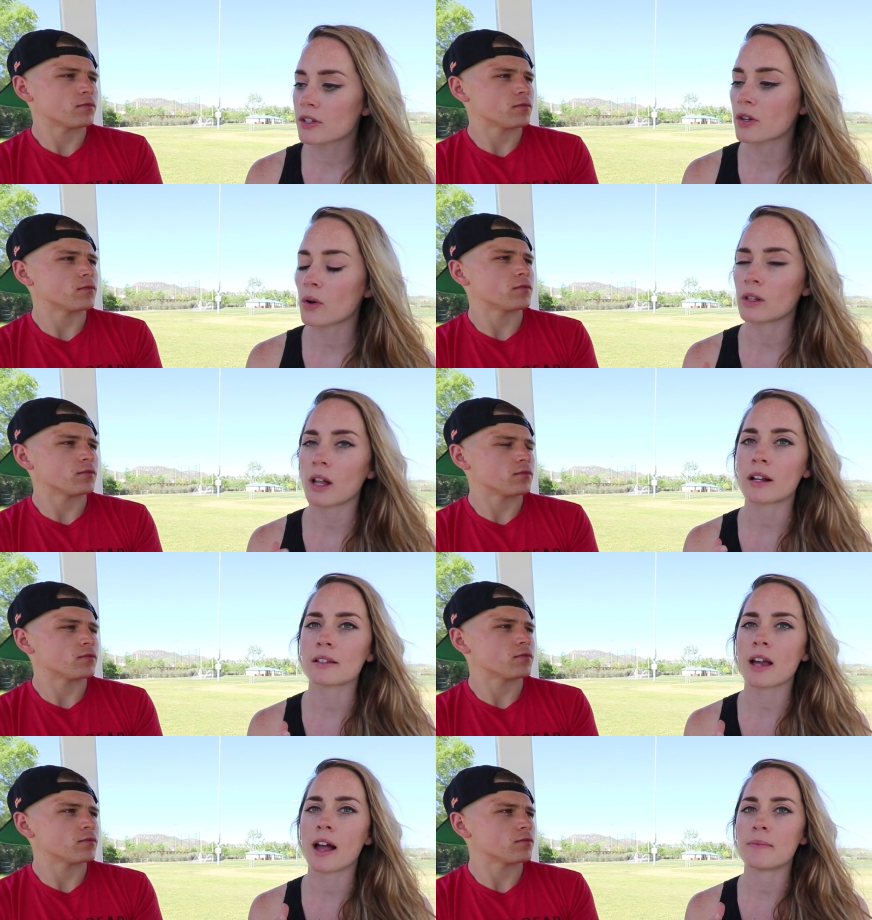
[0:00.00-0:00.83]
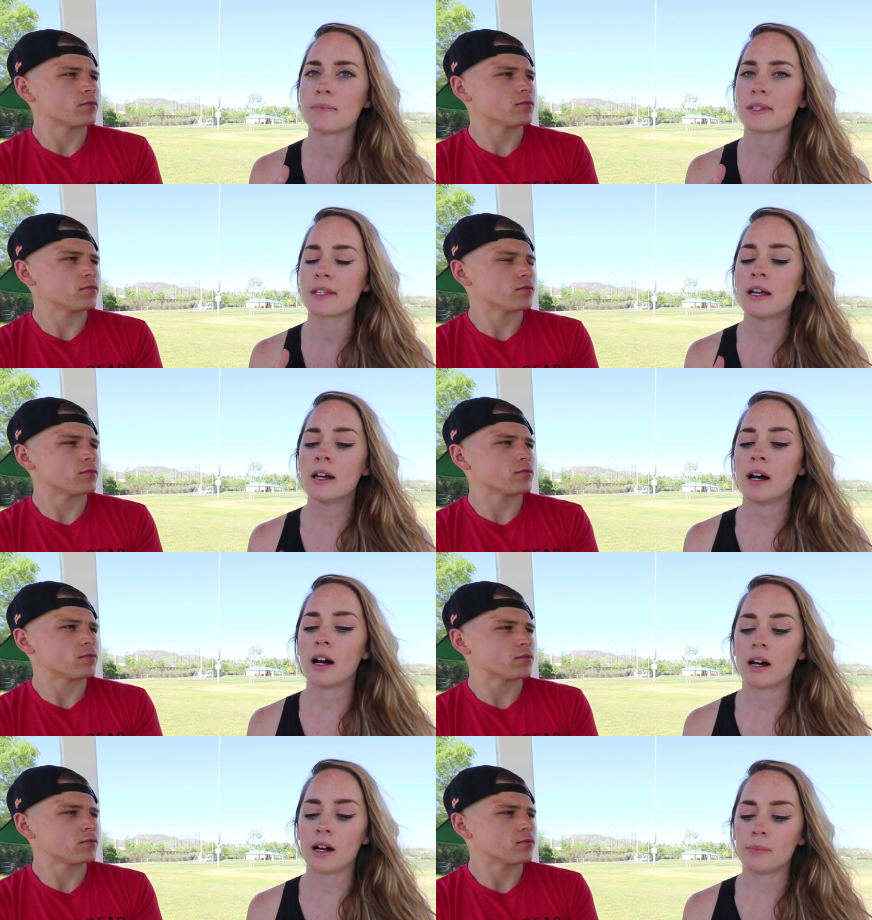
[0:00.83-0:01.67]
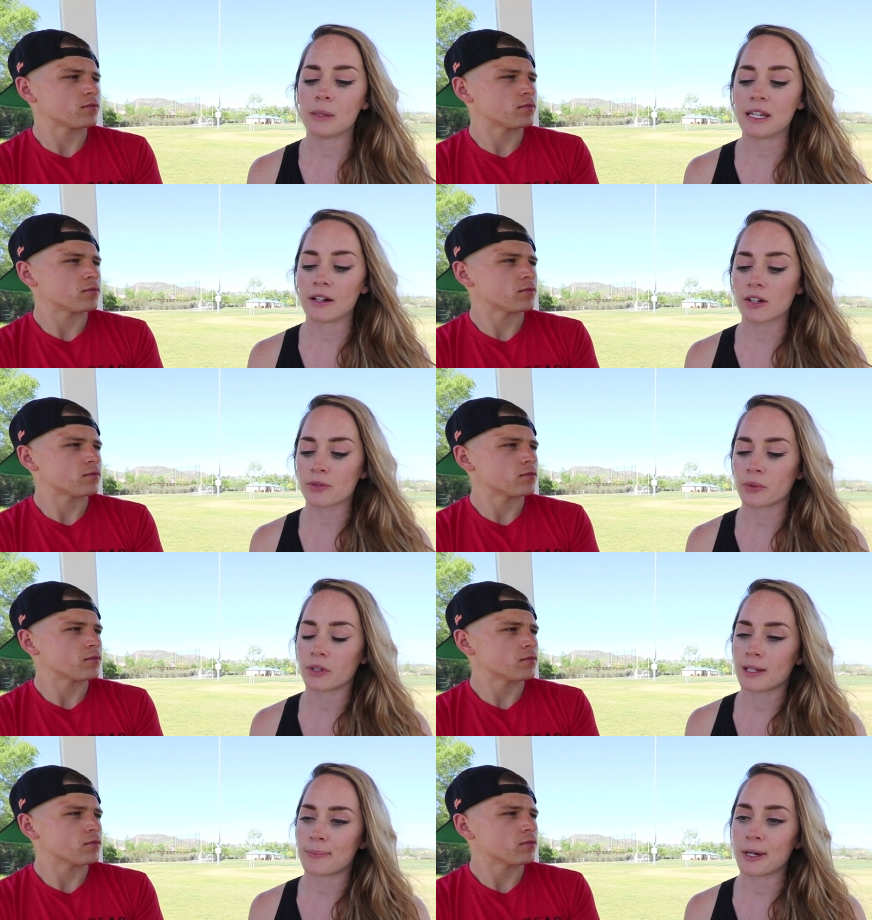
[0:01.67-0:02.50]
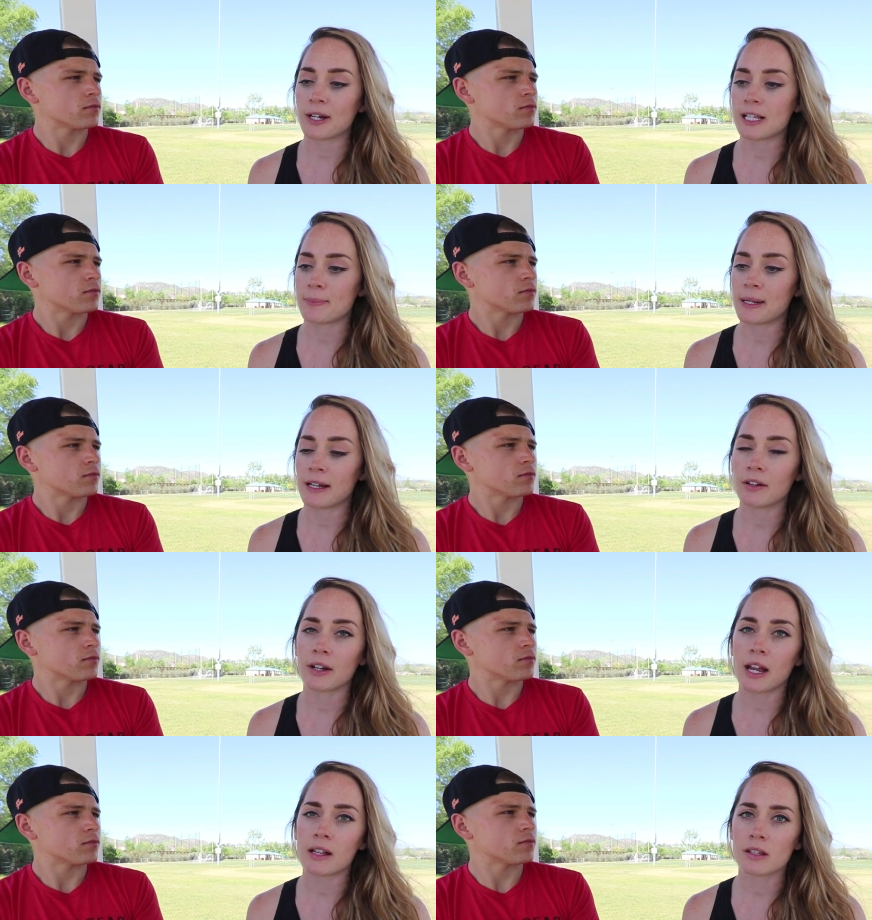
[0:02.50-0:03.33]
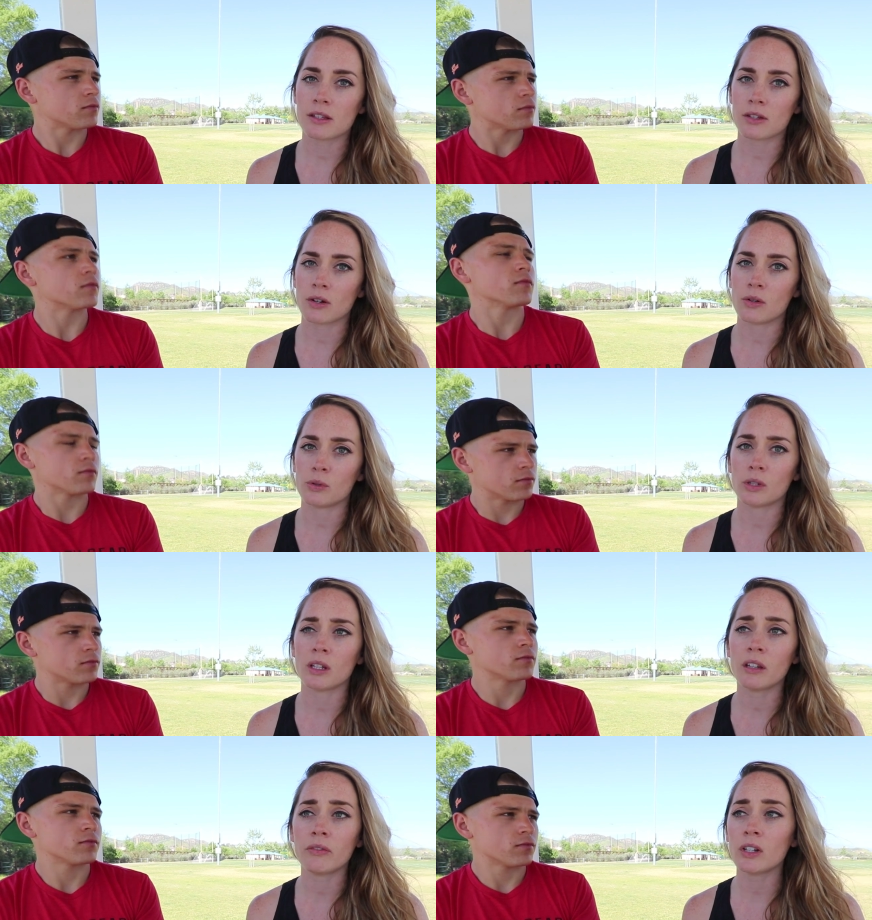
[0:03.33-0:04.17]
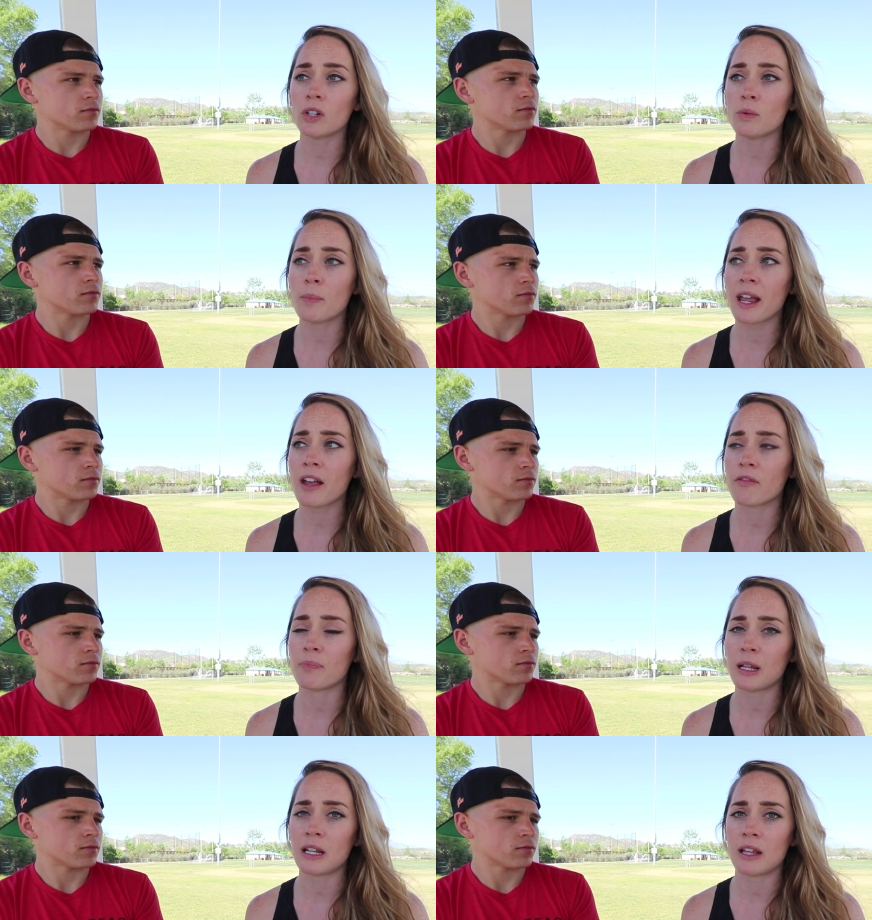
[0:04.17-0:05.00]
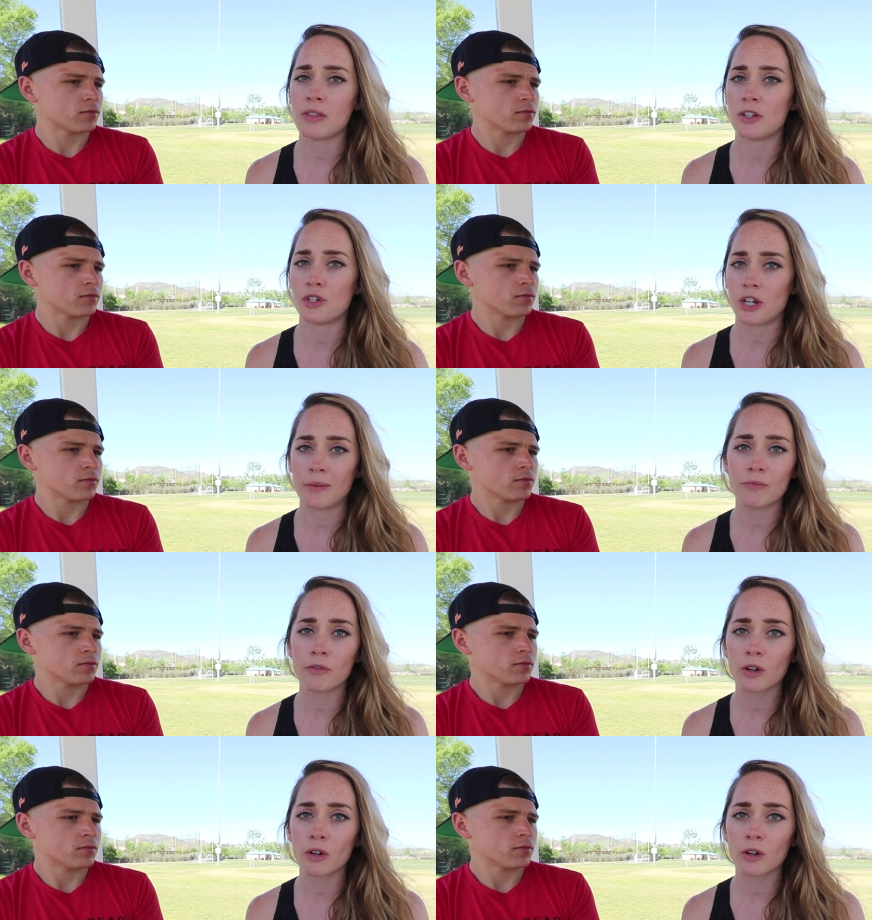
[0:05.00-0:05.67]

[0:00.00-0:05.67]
Speaker 1: So a lot of times, uh, beginners will experience beginner gains. So mm -hmm. even you may have been in the gym